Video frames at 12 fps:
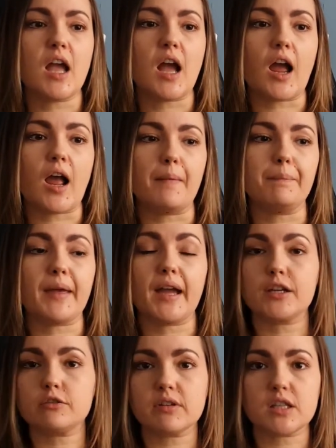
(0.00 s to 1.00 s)

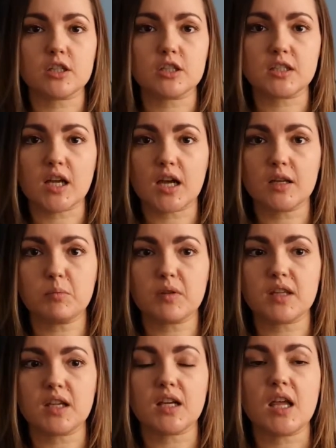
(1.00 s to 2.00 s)
Had a really good time with
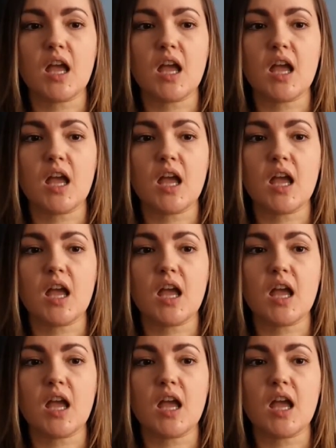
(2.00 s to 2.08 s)
it.